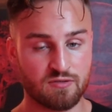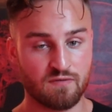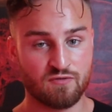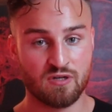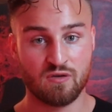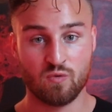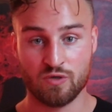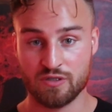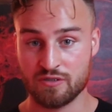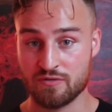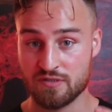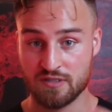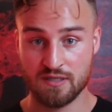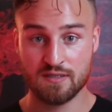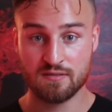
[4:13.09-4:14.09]
So if you're trying to work on
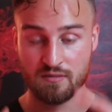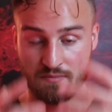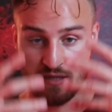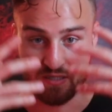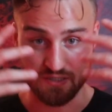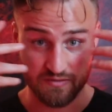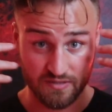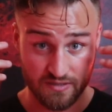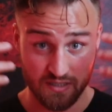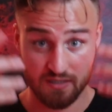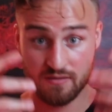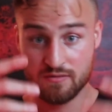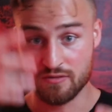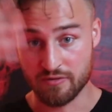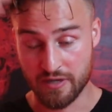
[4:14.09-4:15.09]
your skin, apply to your
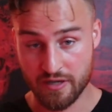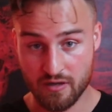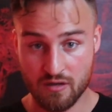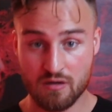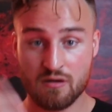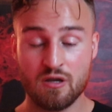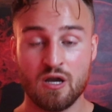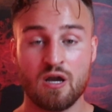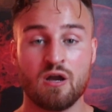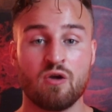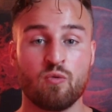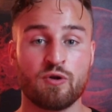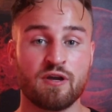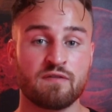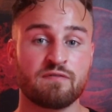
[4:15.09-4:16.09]
skin, your hair,
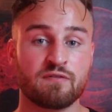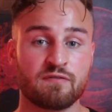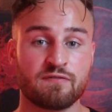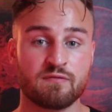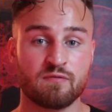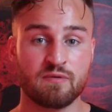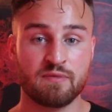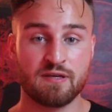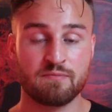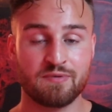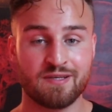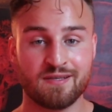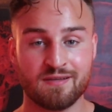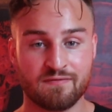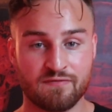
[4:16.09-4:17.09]
whatever it may be.